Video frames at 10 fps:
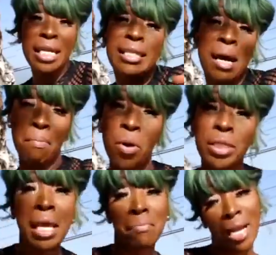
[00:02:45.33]
say
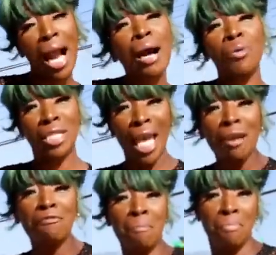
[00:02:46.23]
this and that
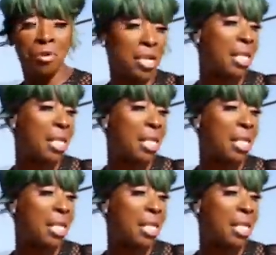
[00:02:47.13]
can't stop her. No,